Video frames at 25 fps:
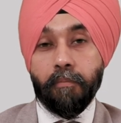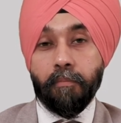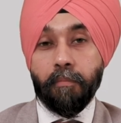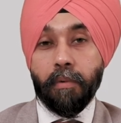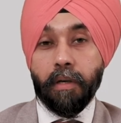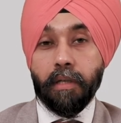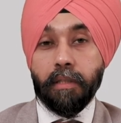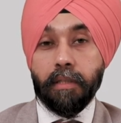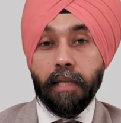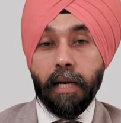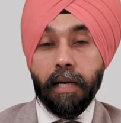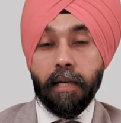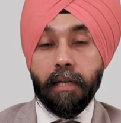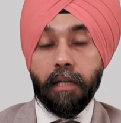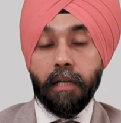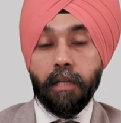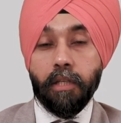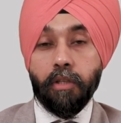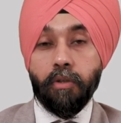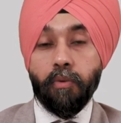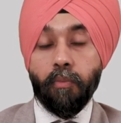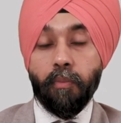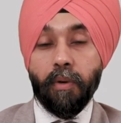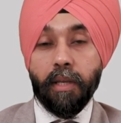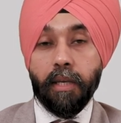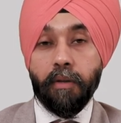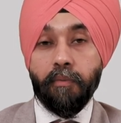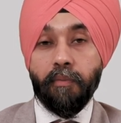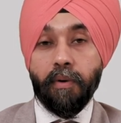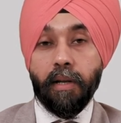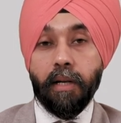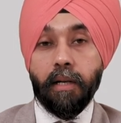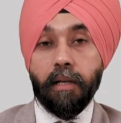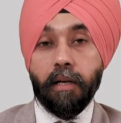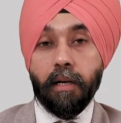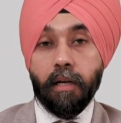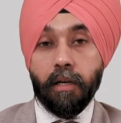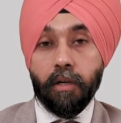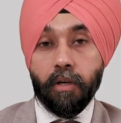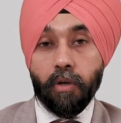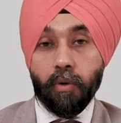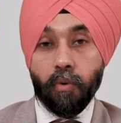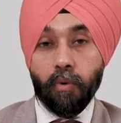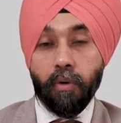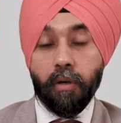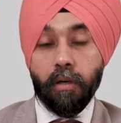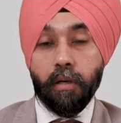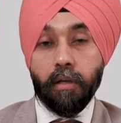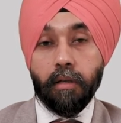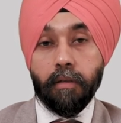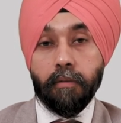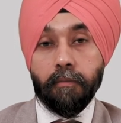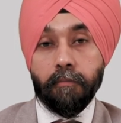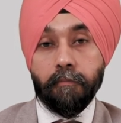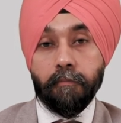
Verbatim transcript: but that is very well controlled.